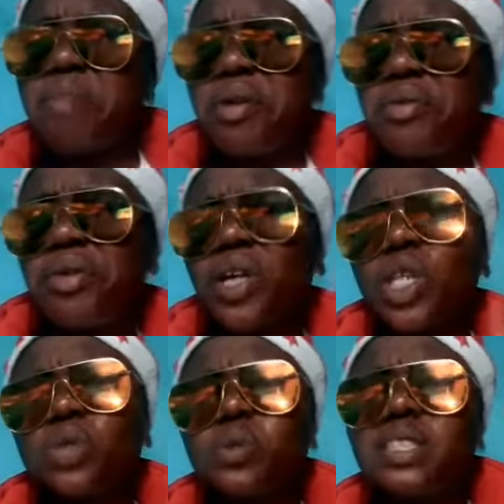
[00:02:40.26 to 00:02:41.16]

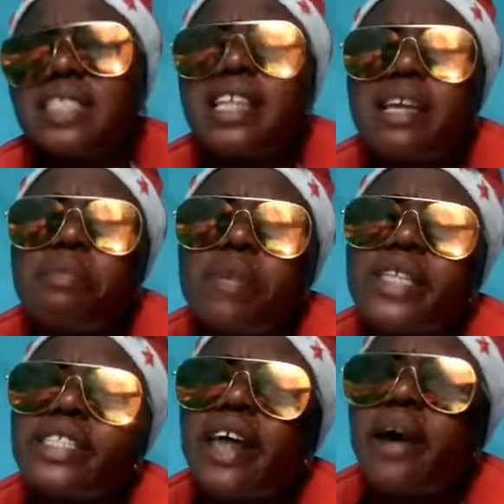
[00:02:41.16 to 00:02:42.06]
period we
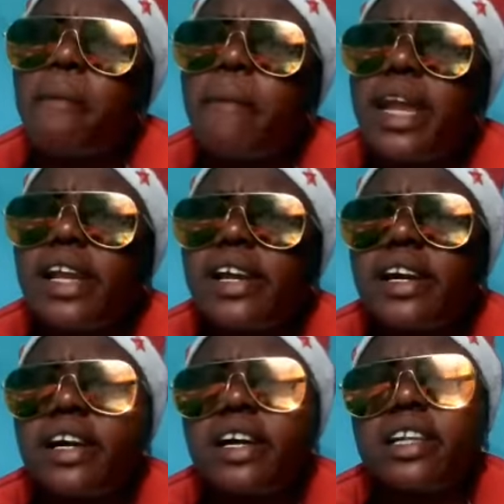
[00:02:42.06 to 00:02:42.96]
celebrate our
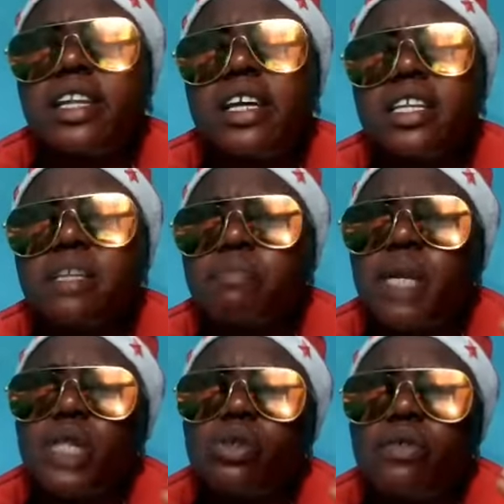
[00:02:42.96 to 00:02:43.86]
maker, like the
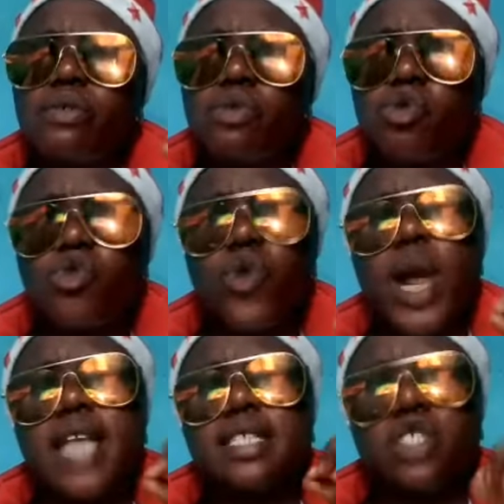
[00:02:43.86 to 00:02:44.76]
birth of
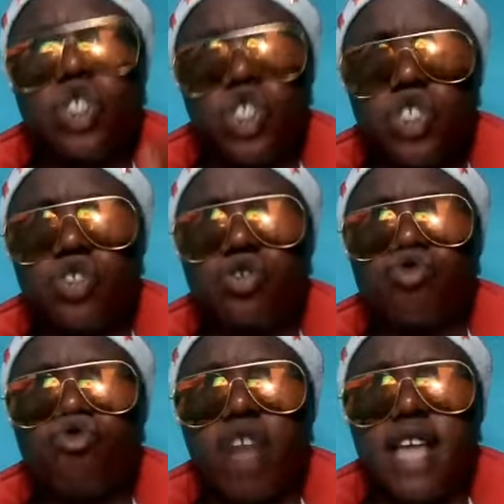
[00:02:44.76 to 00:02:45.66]
Christ, Jesus
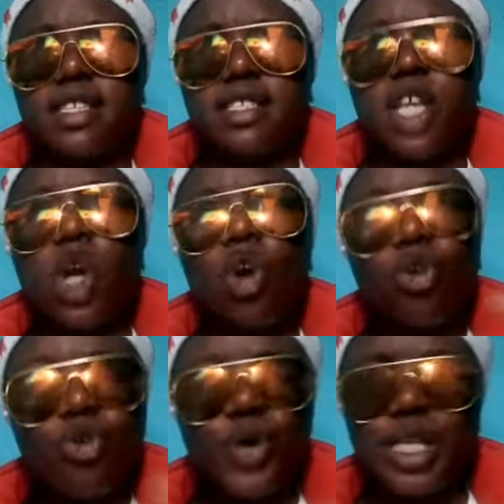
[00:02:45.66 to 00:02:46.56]
Christ,
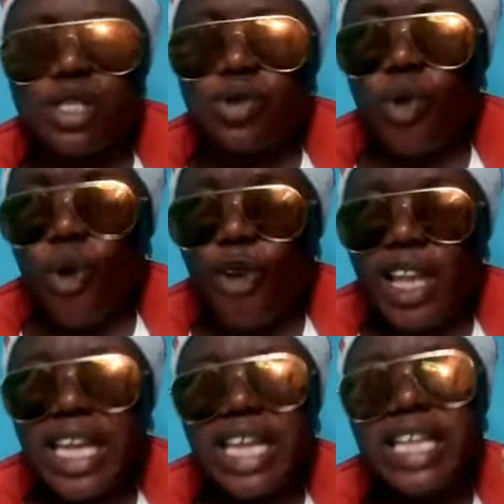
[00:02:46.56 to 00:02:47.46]
who is
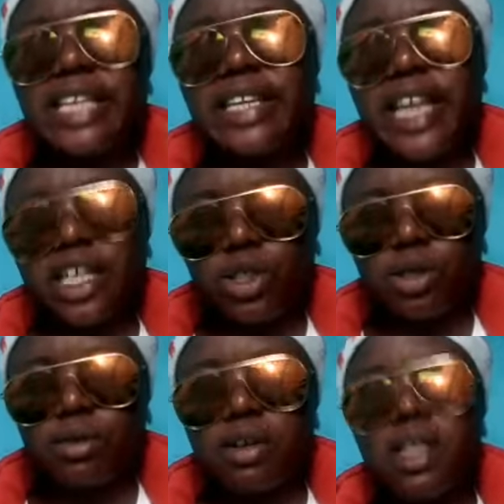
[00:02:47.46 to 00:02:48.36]
holy in
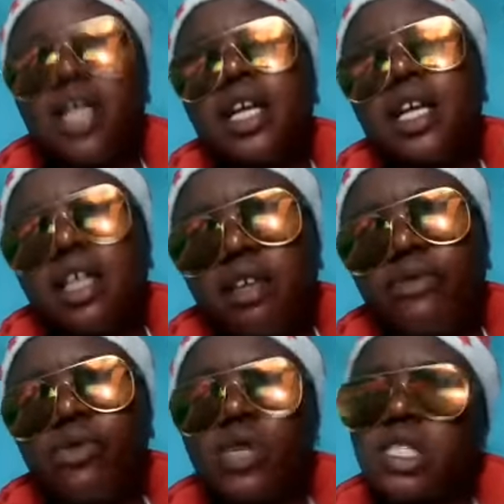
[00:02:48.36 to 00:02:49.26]
nature.
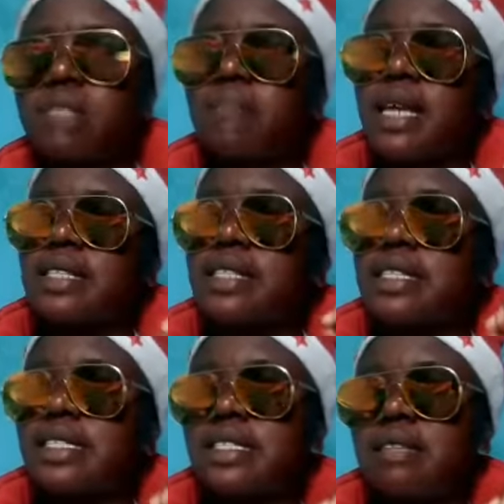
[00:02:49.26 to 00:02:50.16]
If Christmas
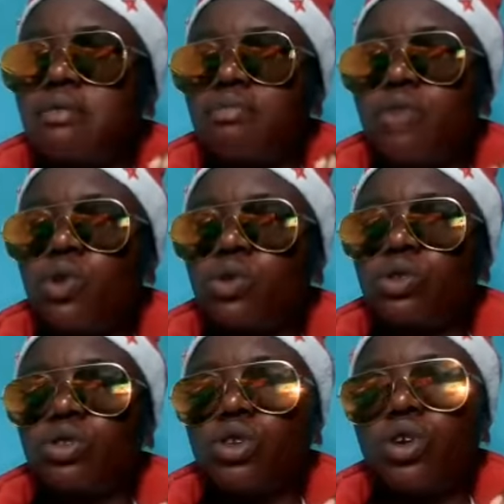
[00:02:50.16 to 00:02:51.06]
is the
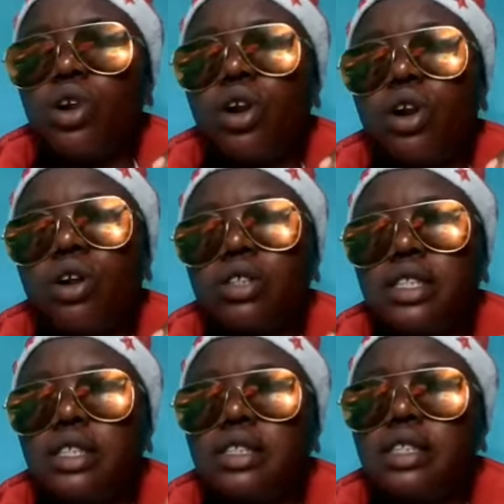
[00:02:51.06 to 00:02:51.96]
month of
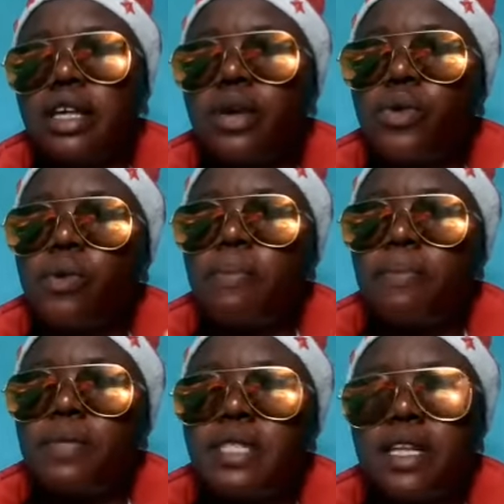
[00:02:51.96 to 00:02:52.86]
the day
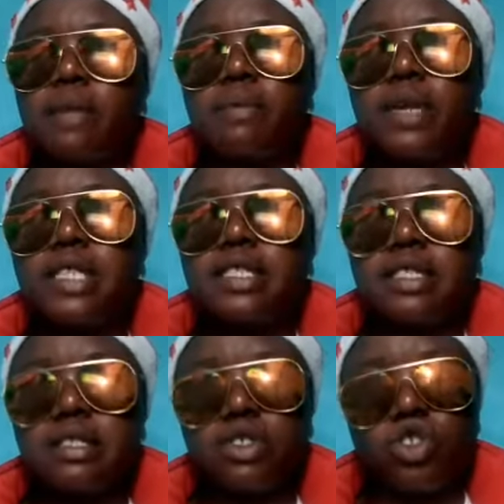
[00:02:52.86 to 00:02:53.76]
we celebrate
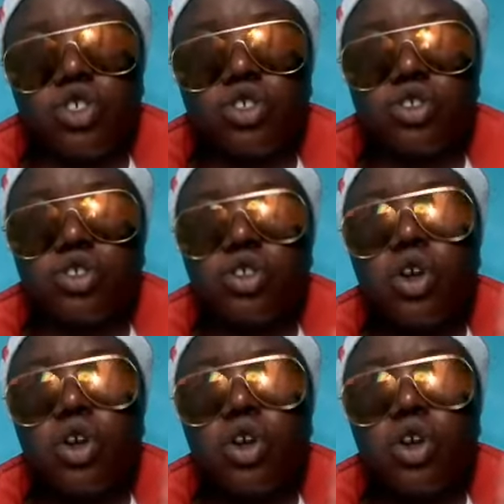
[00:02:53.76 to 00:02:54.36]
Jesus,